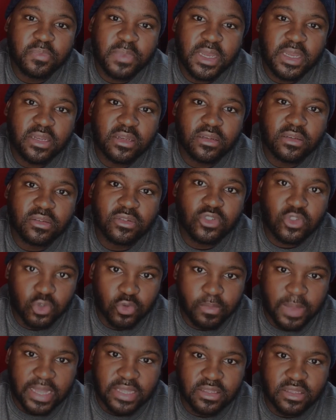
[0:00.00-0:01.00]
been 2
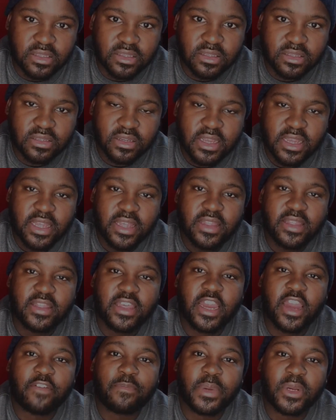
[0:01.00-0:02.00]
months
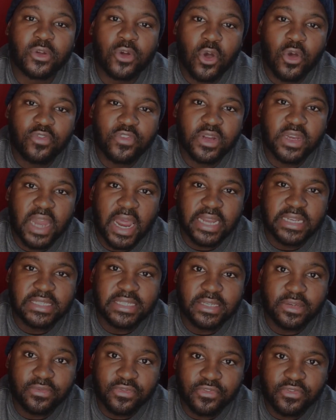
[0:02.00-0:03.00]
that I've been
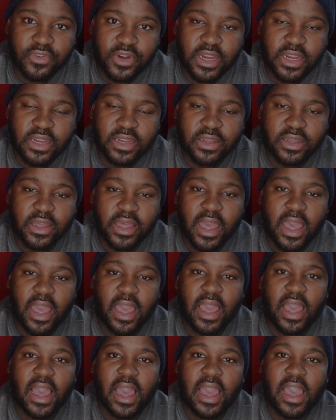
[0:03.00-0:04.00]
COVID-19 free.
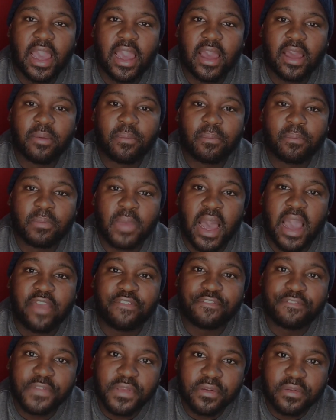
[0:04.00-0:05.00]
I
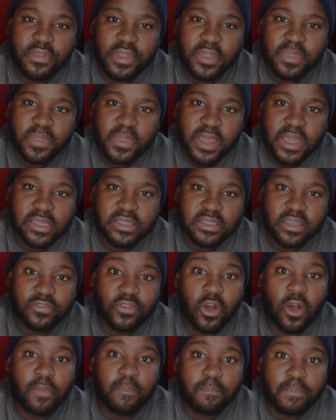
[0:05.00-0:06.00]
feel that things have
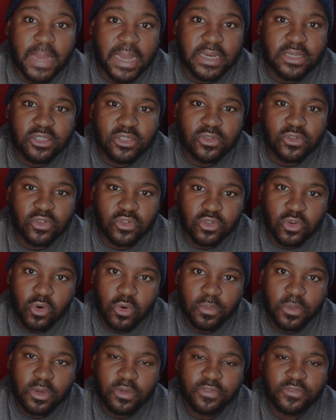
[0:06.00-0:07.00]
gone back to
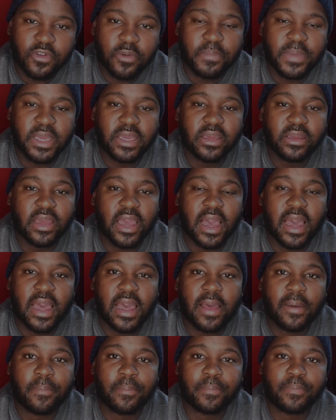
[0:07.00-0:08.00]
normal for me.
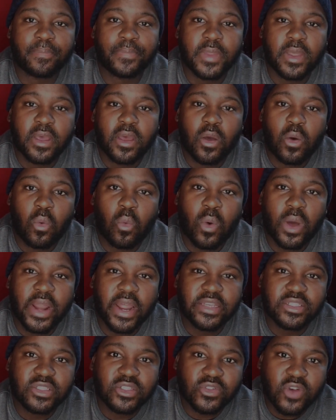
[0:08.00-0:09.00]
What I
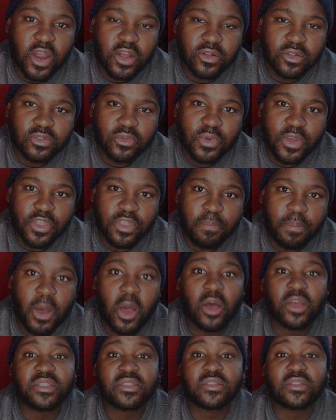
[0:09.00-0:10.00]
struggled with
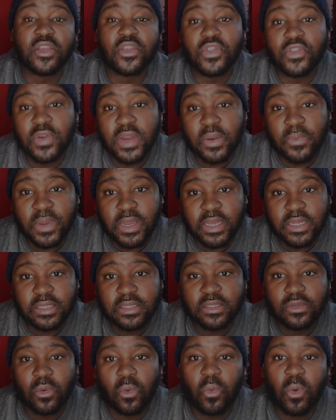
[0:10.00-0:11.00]
past the 3
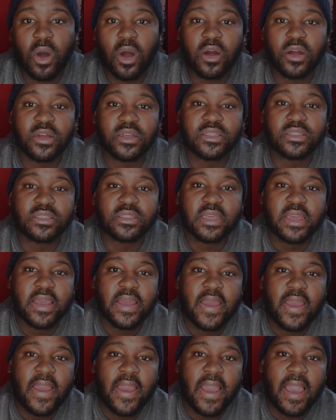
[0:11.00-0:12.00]
weeks was
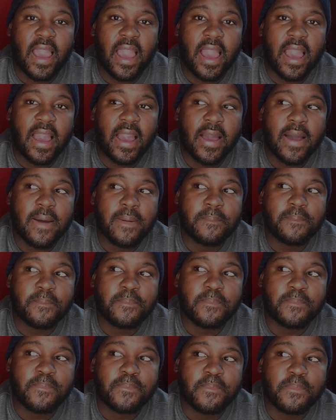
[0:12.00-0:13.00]

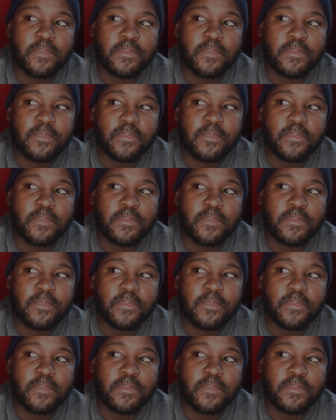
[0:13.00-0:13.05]
um,